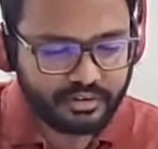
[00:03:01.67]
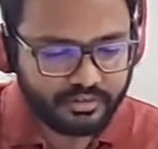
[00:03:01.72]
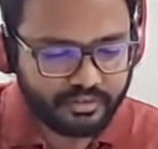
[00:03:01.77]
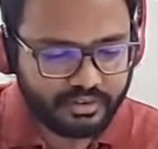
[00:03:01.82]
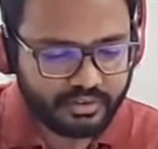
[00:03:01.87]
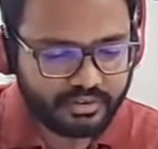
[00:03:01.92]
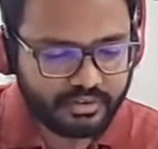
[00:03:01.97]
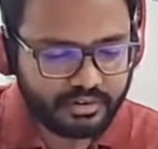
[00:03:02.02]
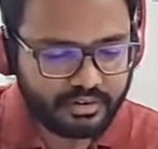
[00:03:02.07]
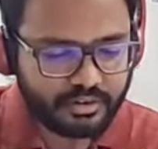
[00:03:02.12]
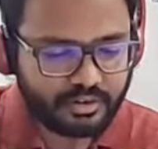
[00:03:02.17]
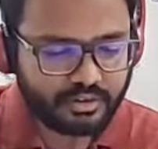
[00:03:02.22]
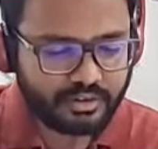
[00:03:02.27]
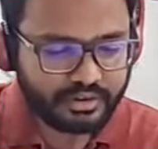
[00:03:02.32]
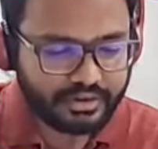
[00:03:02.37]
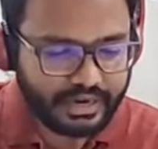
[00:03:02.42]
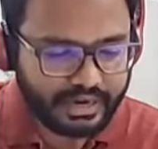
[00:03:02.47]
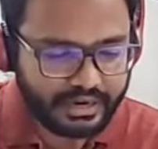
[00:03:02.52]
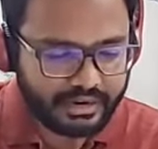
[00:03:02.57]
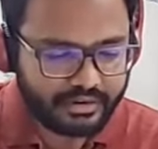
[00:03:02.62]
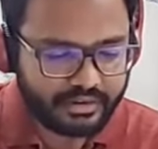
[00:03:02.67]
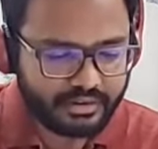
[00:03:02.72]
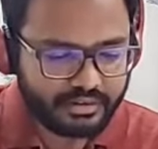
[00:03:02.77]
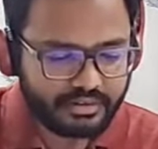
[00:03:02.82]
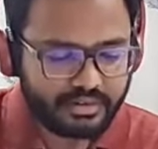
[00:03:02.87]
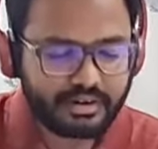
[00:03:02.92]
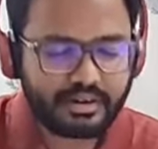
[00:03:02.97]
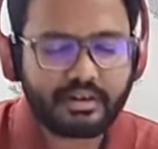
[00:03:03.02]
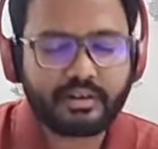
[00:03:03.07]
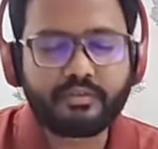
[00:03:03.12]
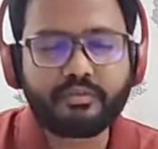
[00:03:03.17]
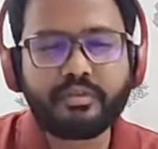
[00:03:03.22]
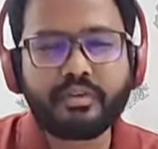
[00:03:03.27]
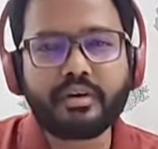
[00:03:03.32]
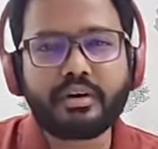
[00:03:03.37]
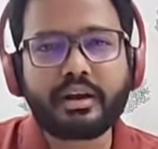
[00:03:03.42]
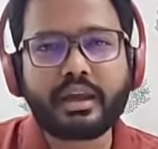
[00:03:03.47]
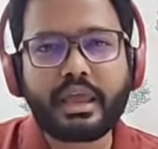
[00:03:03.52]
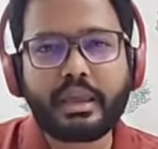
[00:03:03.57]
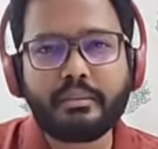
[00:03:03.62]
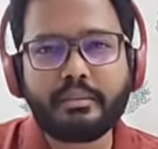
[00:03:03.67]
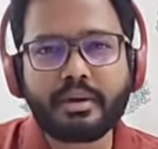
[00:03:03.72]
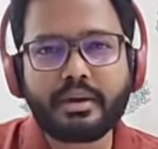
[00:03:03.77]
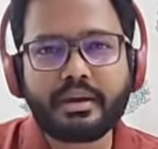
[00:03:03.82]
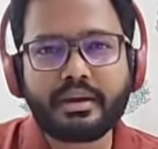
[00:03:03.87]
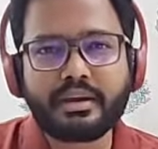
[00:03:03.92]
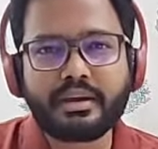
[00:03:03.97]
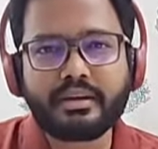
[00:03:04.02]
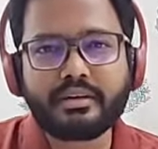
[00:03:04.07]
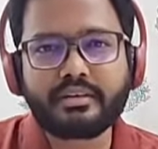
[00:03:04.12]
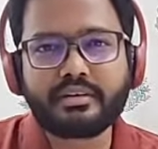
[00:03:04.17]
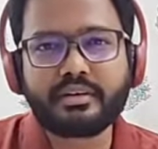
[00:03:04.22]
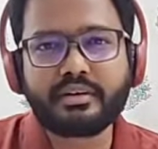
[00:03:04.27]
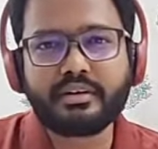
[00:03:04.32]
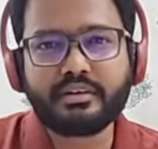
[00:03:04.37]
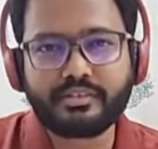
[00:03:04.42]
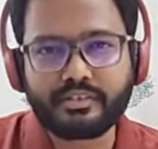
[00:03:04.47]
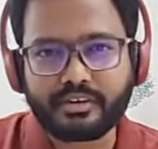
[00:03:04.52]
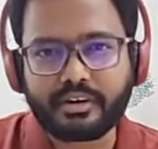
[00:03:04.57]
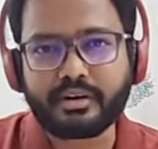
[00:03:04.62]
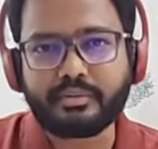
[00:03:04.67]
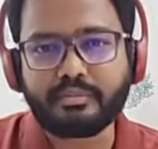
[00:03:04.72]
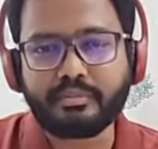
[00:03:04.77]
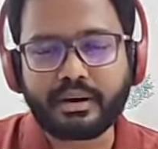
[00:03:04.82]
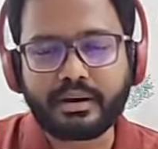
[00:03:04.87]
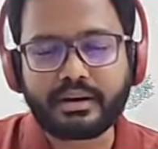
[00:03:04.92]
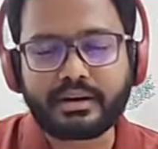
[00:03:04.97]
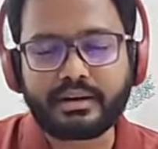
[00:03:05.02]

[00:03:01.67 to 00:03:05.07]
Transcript: visit to the dentist for immediate treatment.